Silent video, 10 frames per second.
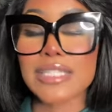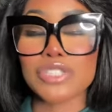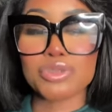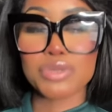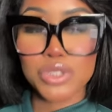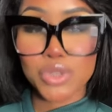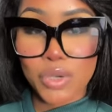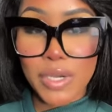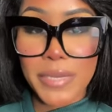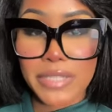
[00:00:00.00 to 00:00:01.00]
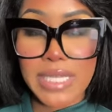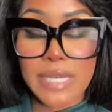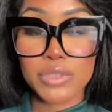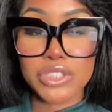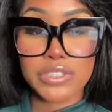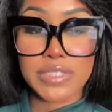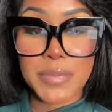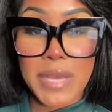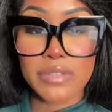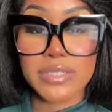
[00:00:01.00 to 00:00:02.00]
and talk about that with your
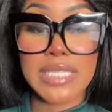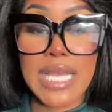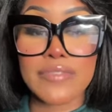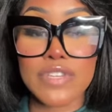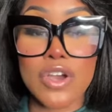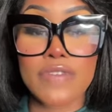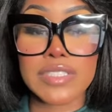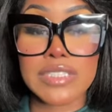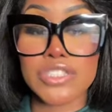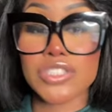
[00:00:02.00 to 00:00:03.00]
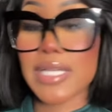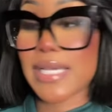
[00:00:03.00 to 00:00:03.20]
spouse and have the conversation like,